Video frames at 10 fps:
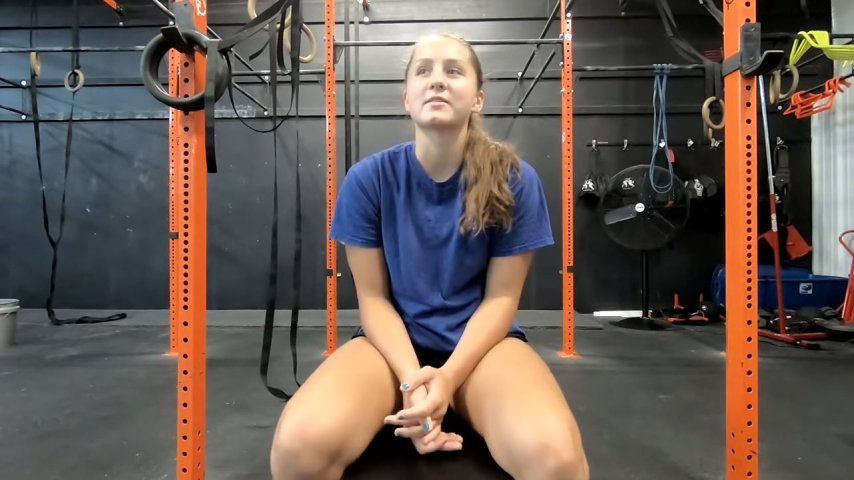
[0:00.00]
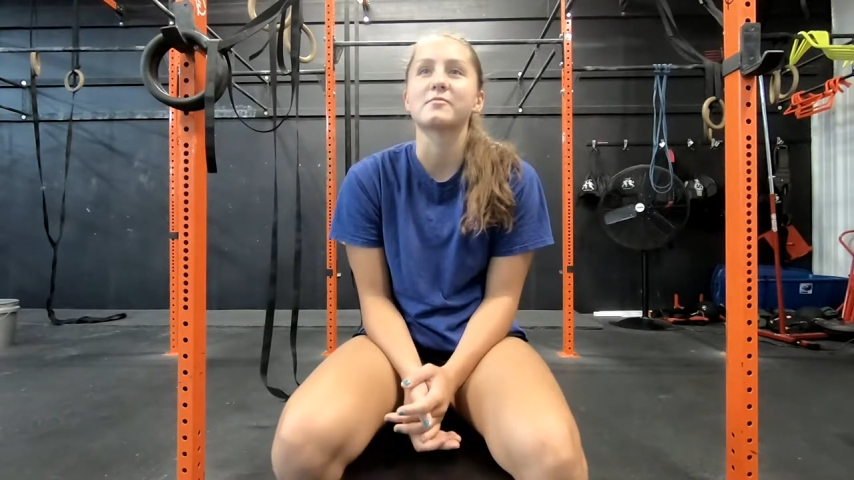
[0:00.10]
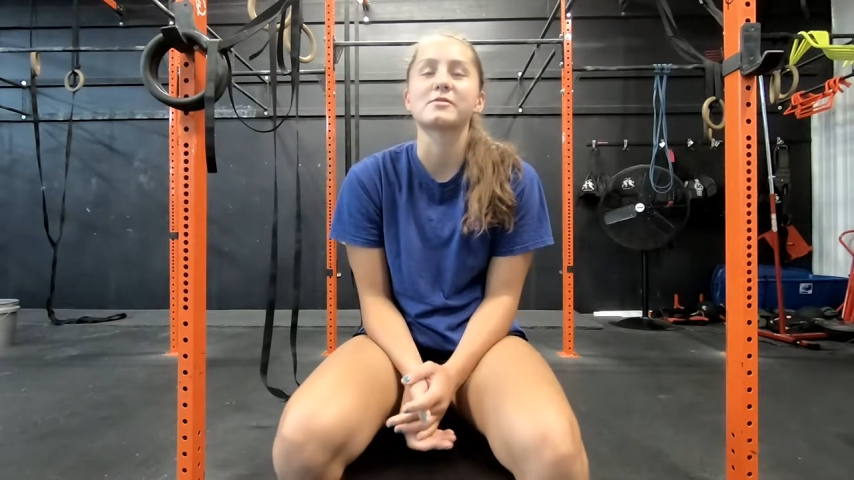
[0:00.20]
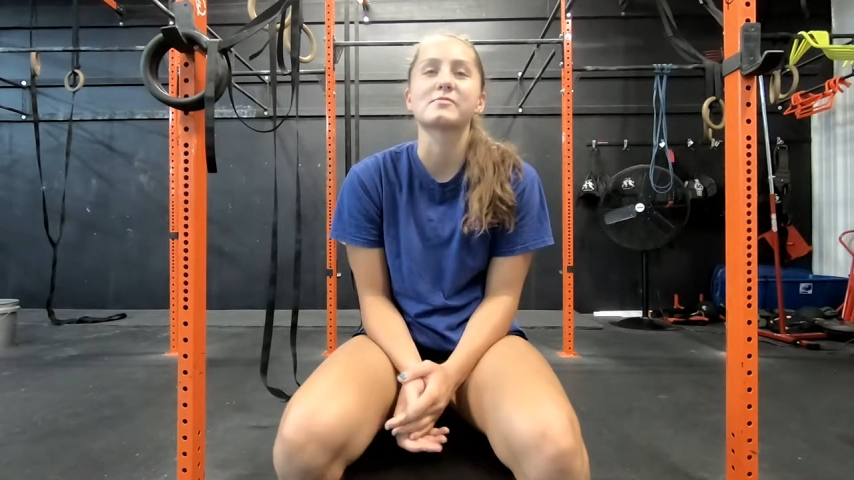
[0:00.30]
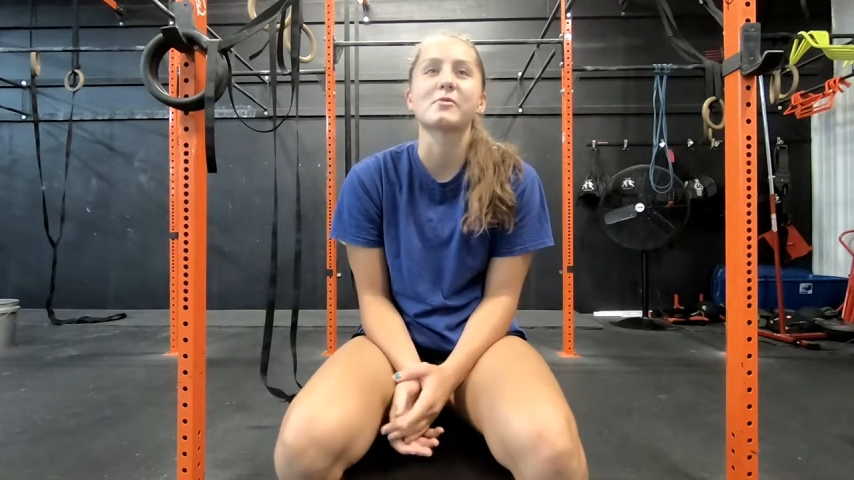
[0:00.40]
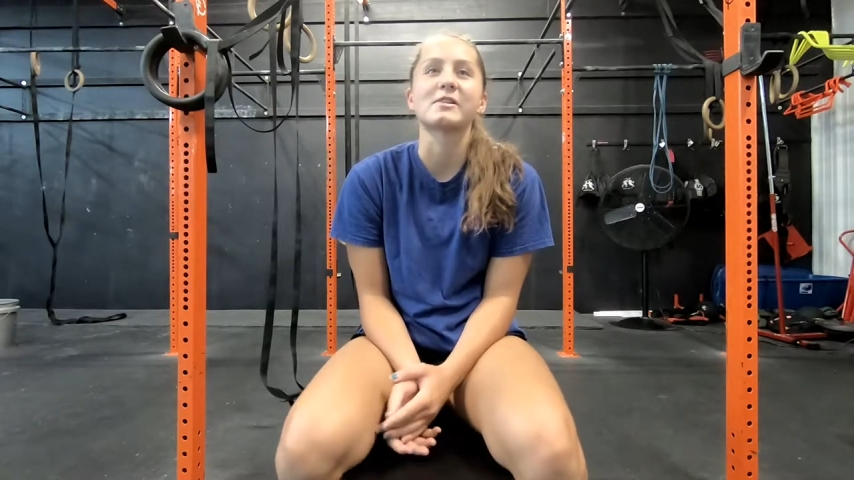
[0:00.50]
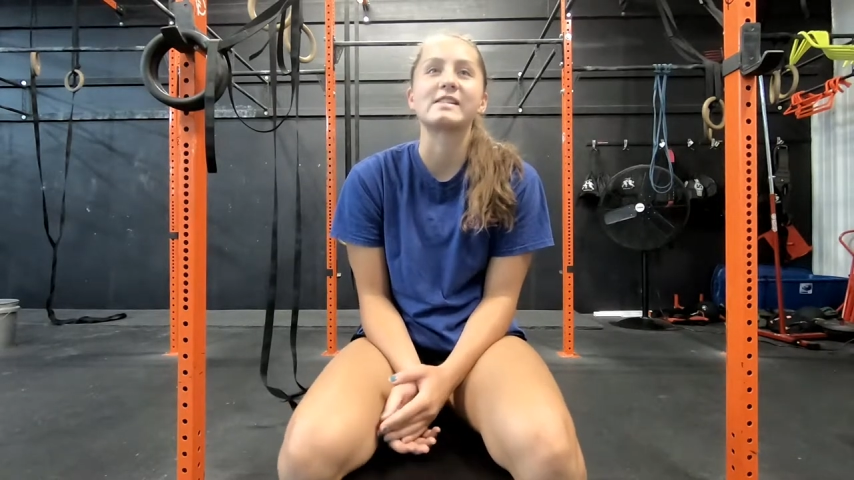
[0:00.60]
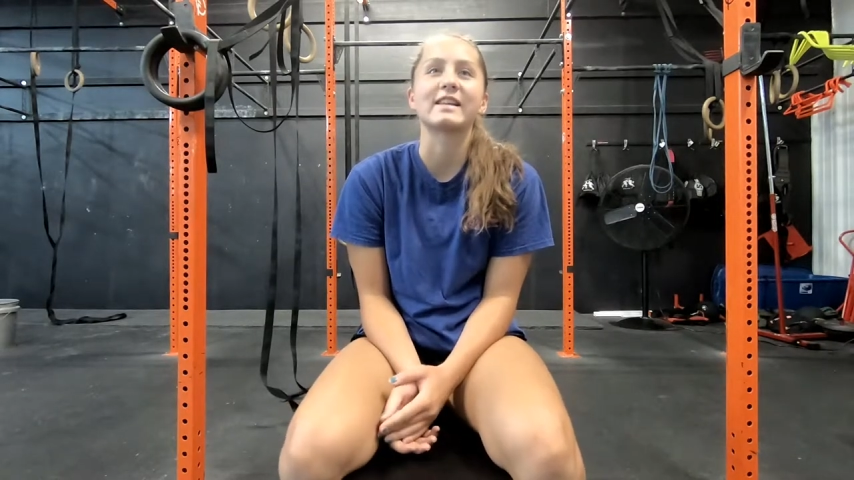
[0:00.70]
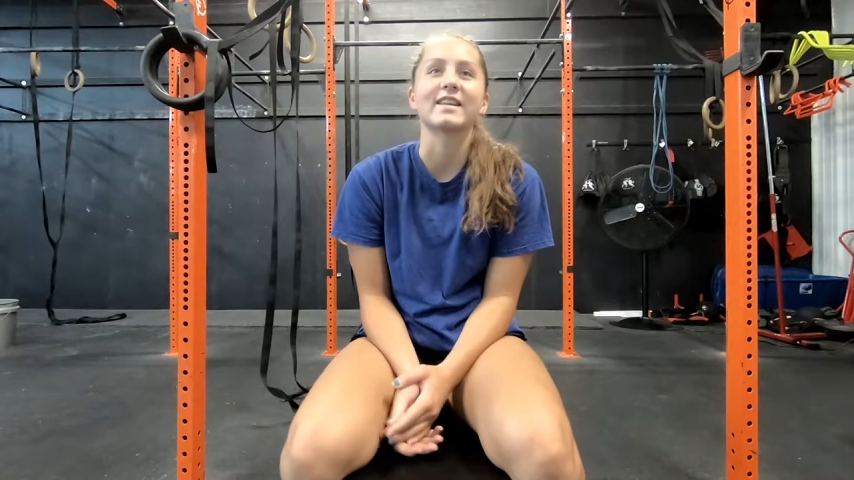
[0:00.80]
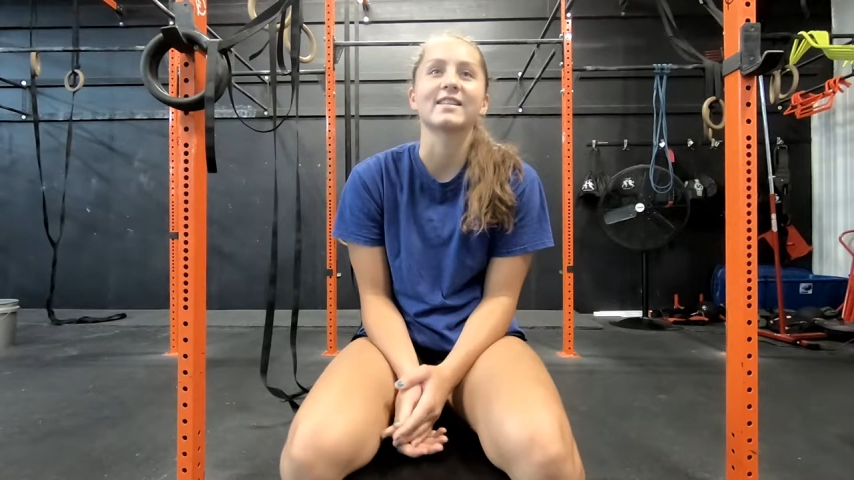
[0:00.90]
so much more
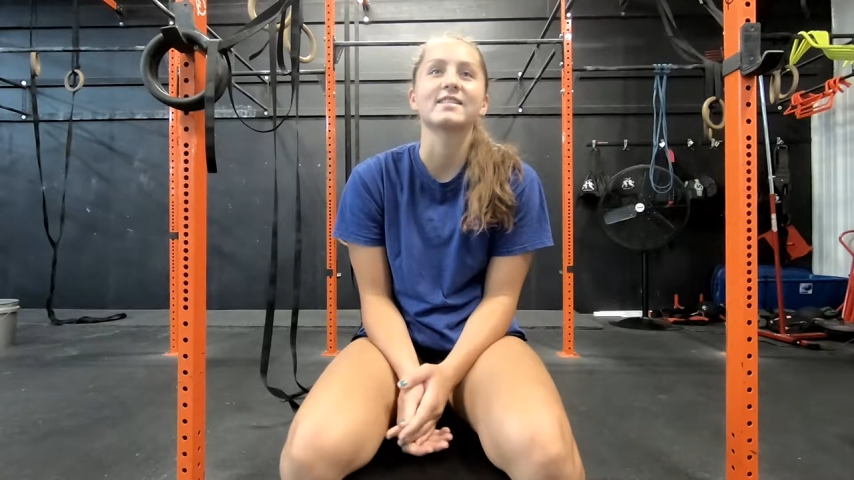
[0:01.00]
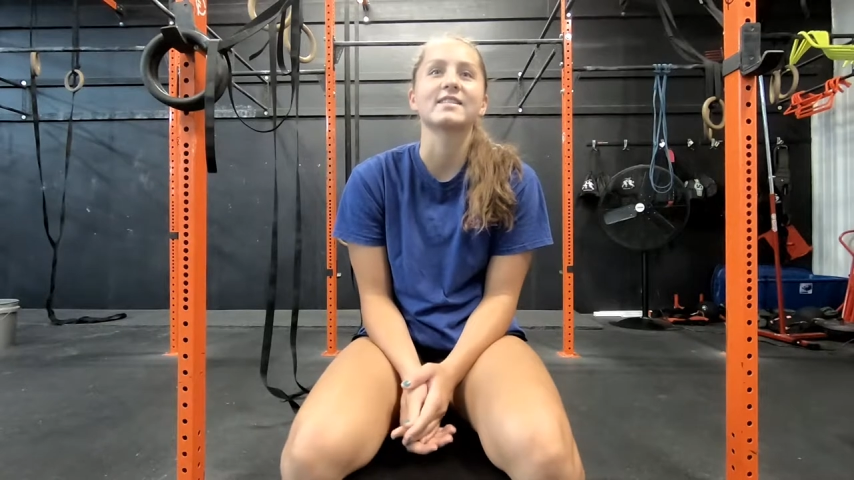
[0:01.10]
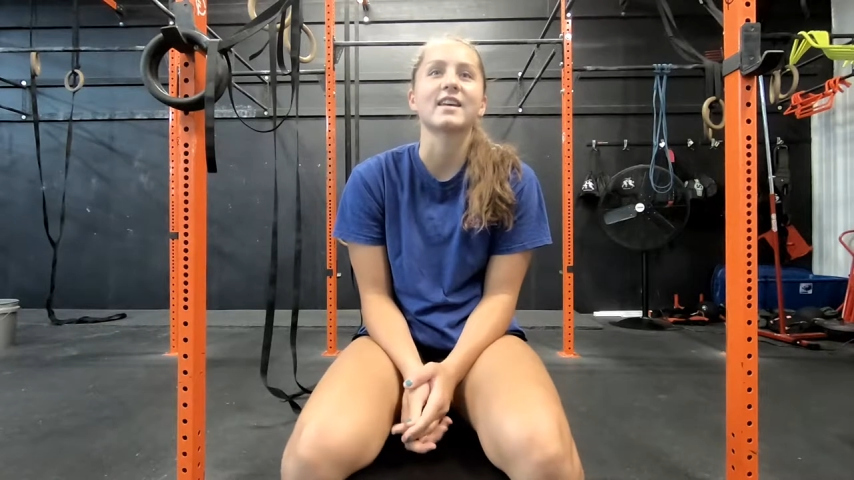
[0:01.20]
intense.